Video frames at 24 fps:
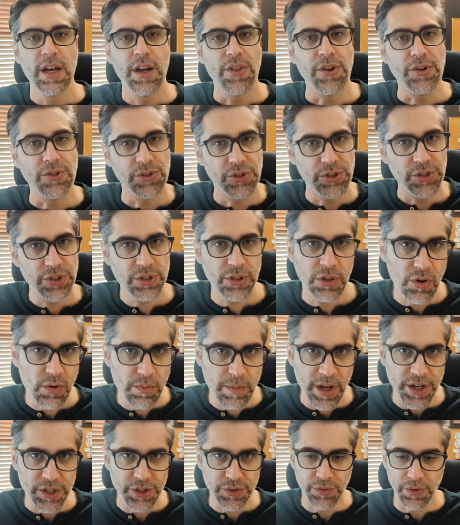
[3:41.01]
There's so
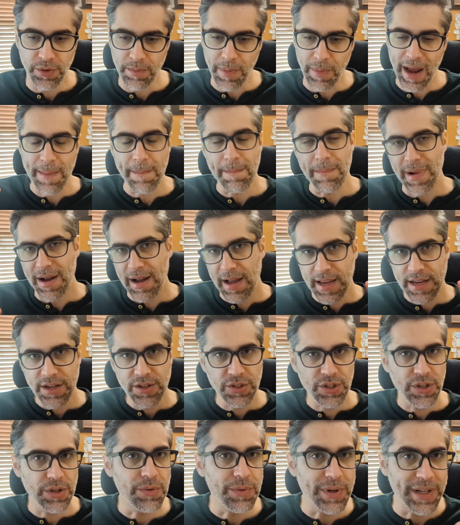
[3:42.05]
much for my
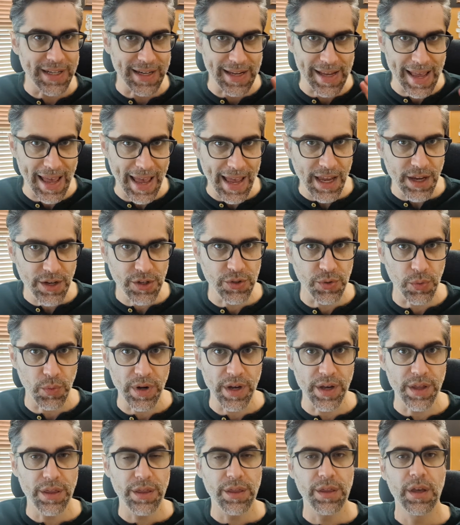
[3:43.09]
mind to engage
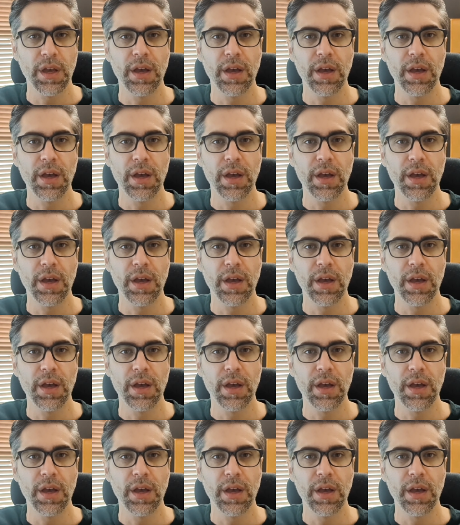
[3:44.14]
with